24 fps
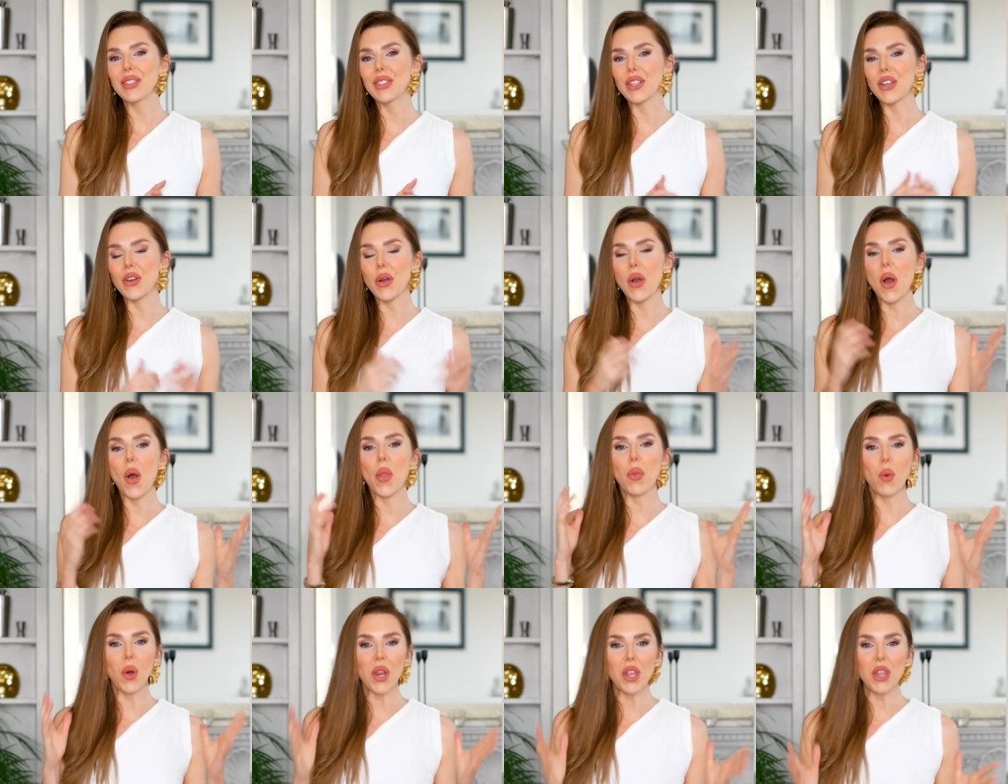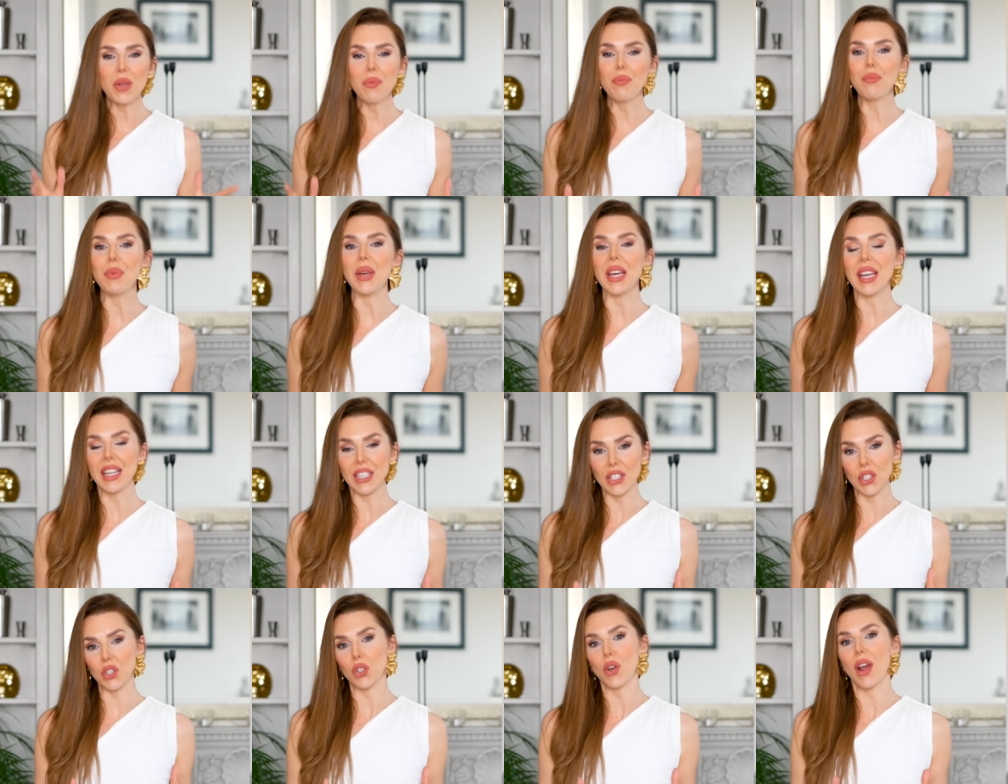So one of the
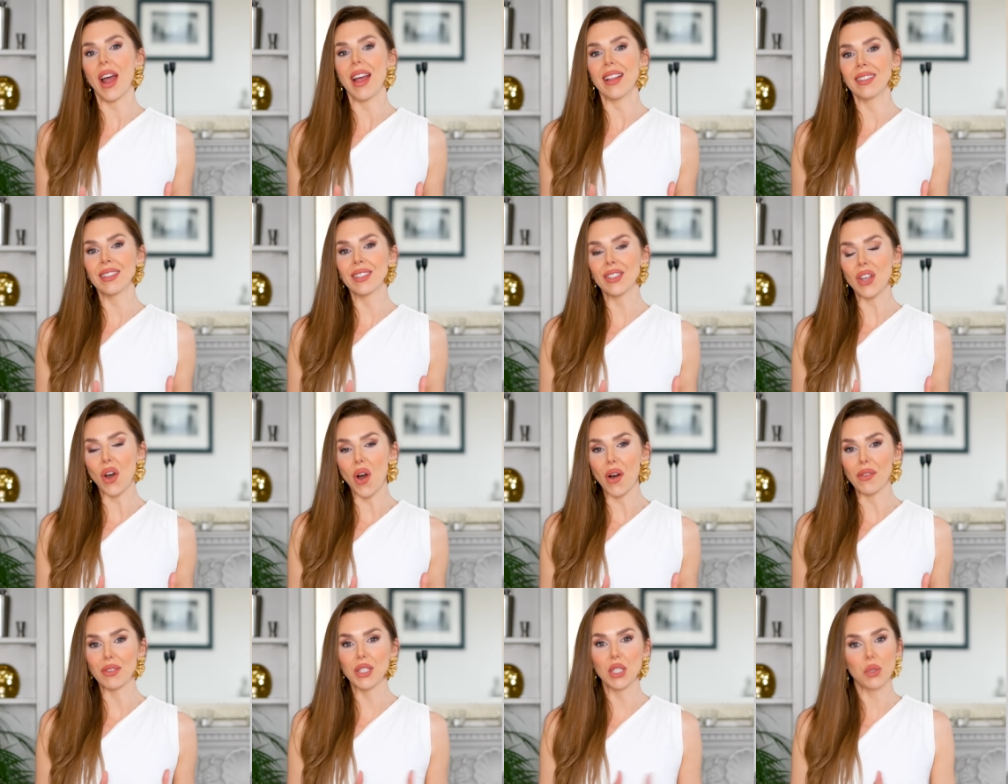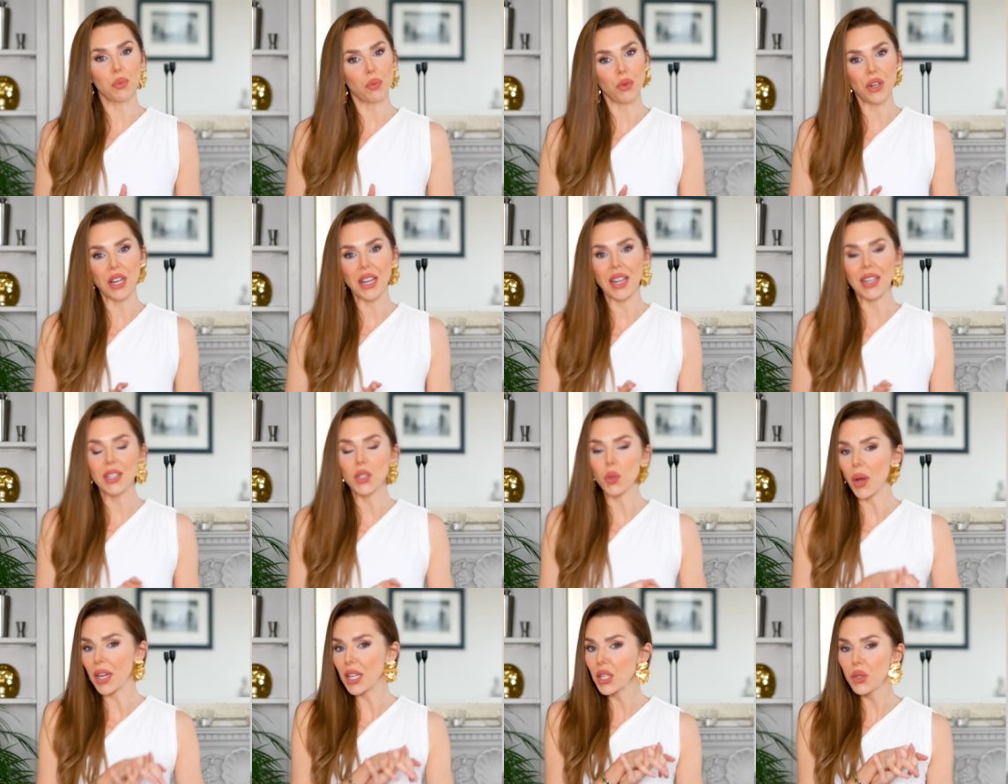biggest trends of spring
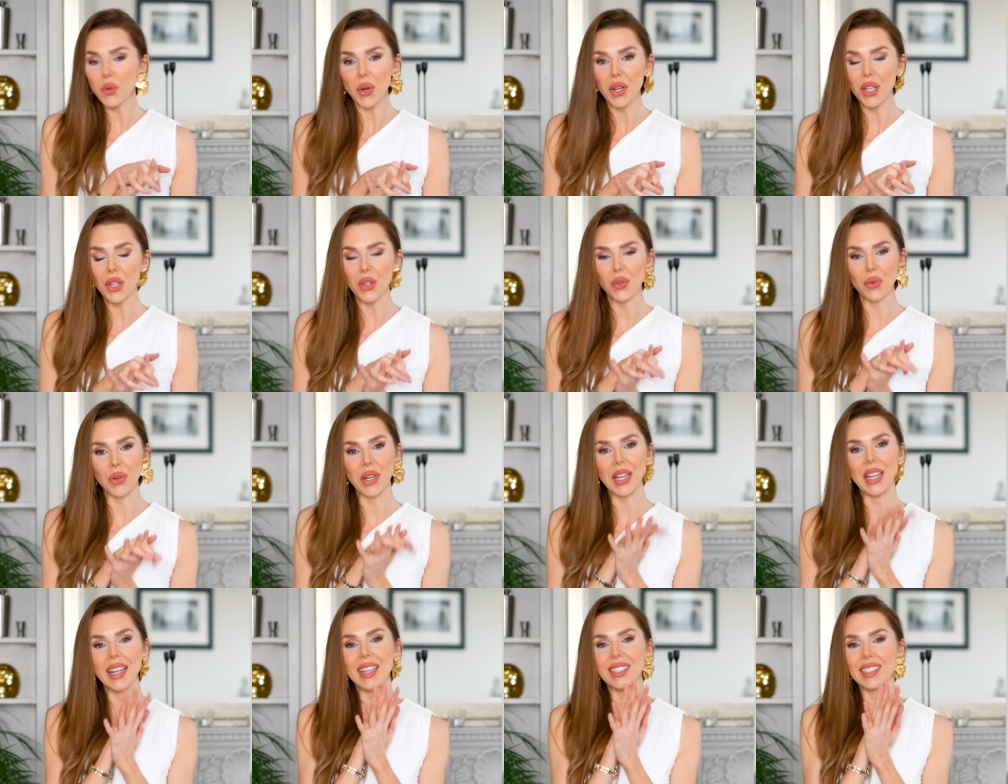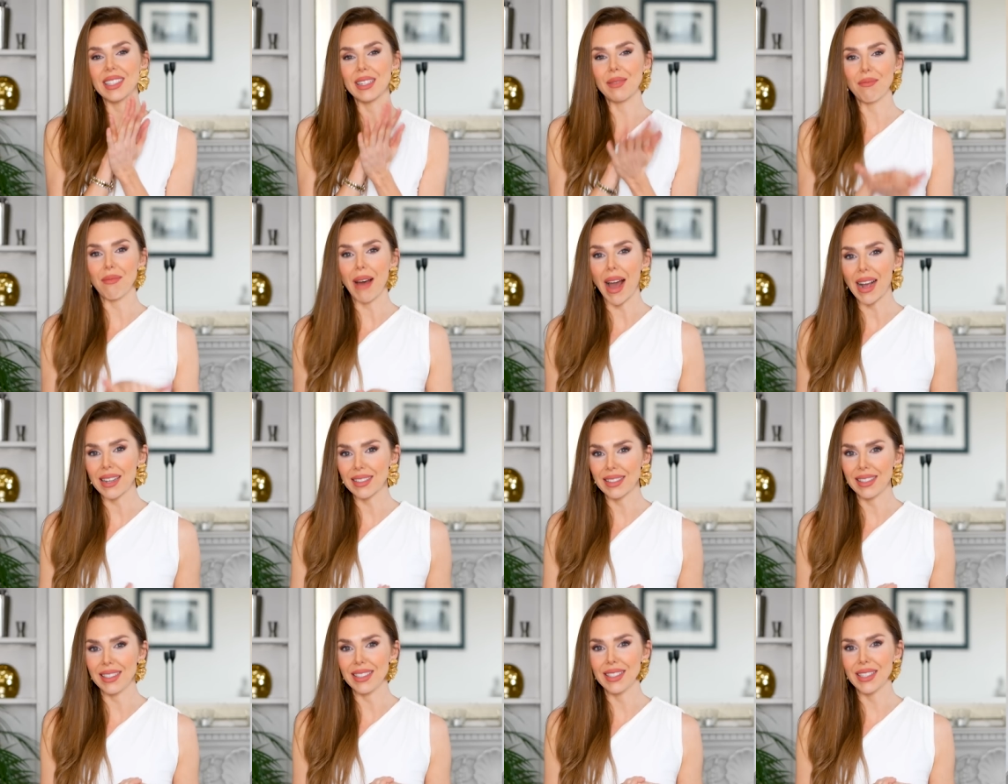2023 is the
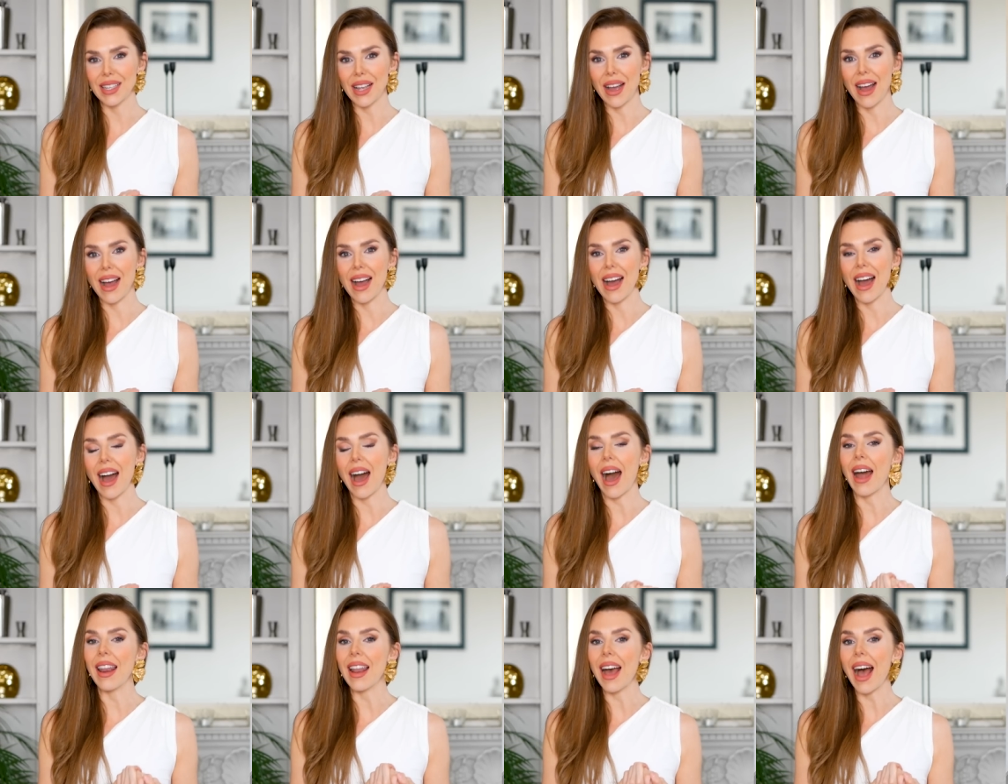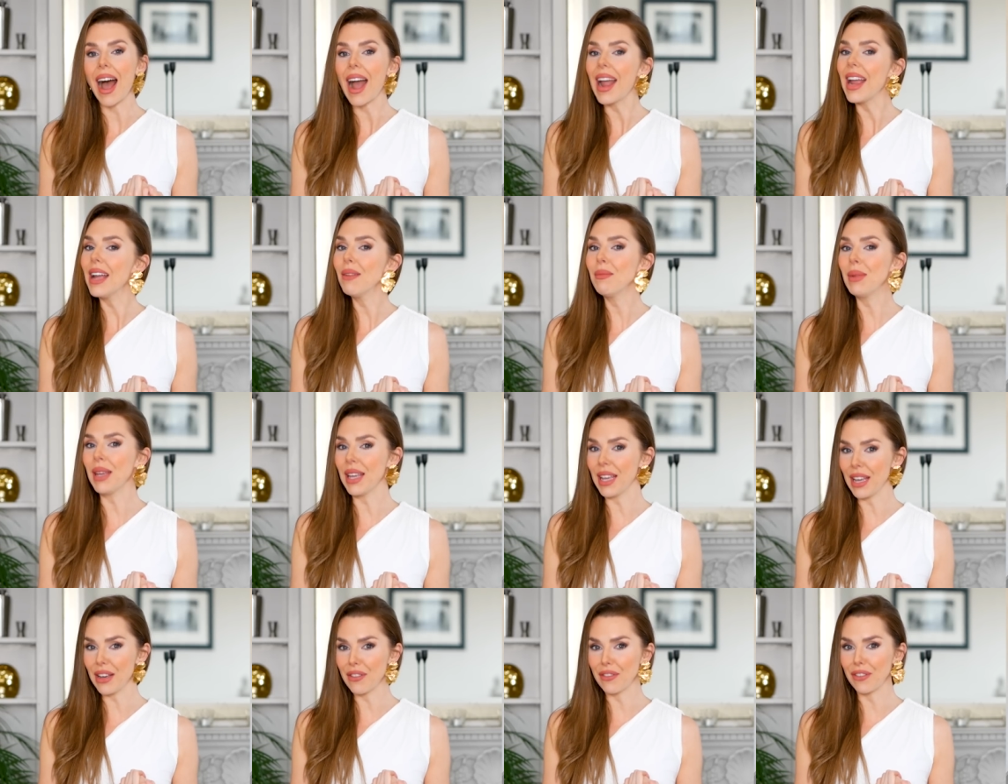maxi skirt, and I am
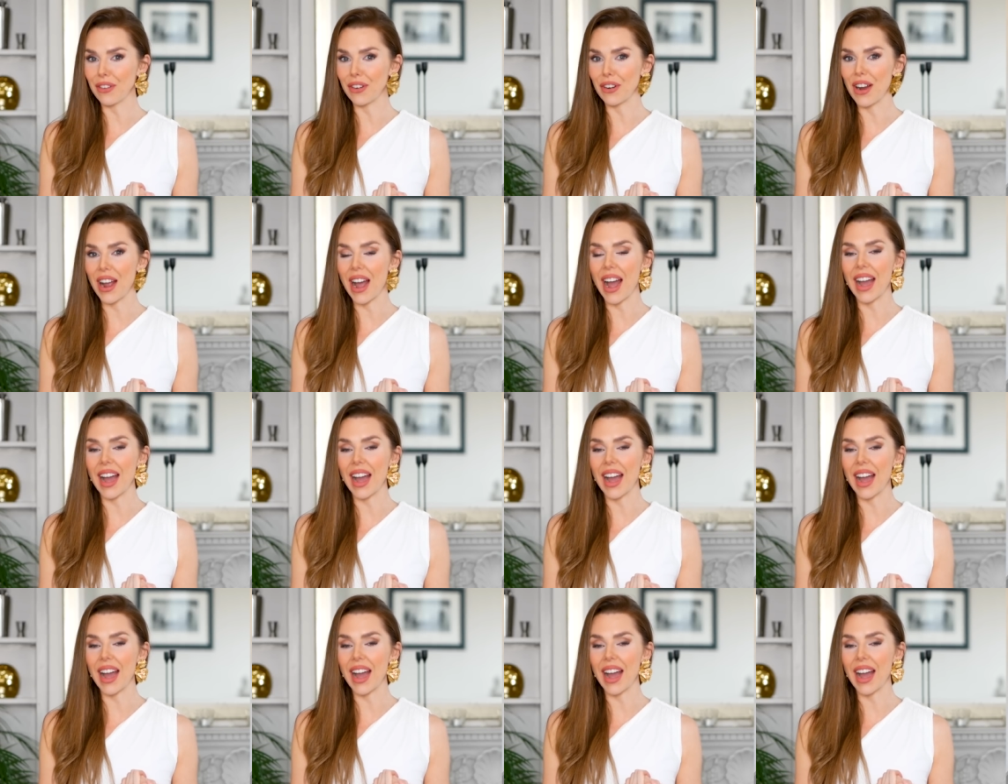here for it.